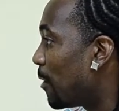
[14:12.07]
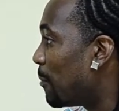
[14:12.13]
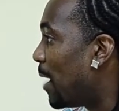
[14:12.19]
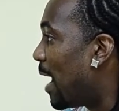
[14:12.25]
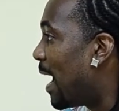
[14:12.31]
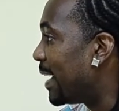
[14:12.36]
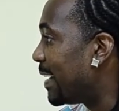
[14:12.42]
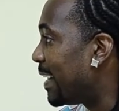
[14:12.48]
but
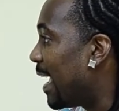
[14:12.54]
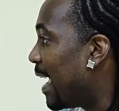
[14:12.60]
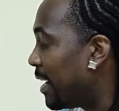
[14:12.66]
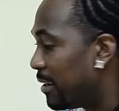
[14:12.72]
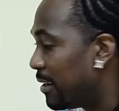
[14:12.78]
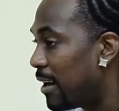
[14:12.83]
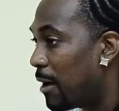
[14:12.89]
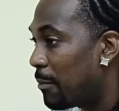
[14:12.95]
at the end
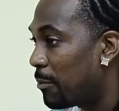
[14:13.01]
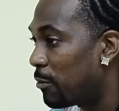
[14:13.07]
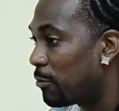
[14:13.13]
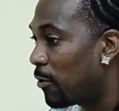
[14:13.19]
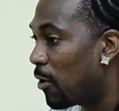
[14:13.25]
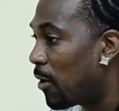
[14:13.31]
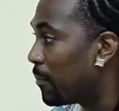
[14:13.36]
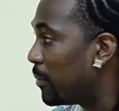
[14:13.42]
of that
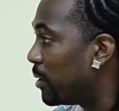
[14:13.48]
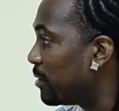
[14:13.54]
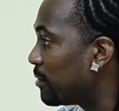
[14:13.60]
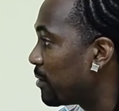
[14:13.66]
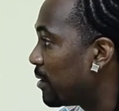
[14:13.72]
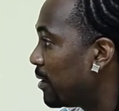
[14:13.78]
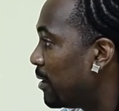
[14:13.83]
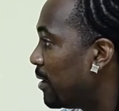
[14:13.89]

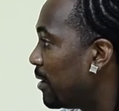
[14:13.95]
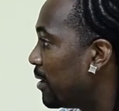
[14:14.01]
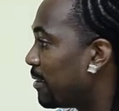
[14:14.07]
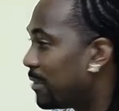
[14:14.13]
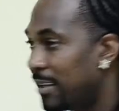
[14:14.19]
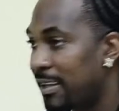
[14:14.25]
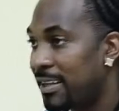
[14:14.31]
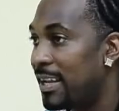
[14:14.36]
performance,
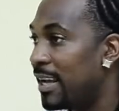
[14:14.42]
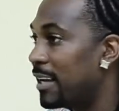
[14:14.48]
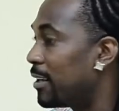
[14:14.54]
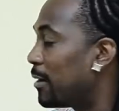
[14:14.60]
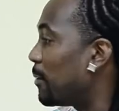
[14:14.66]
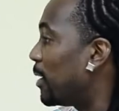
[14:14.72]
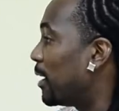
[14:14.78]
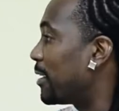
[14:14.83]
they get
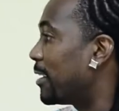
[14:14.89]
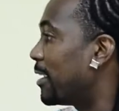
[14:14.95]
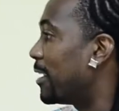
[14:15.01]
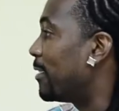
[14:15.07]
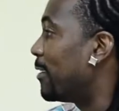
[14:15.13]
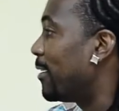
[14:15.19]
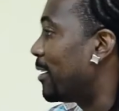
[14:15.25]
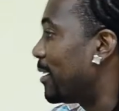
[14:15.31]
up and get
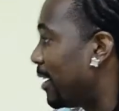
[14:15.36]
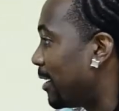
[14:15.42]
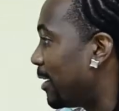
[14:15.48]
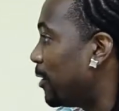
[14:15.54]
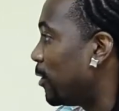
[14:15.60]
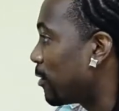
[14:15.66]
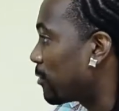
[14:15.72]
on, you know.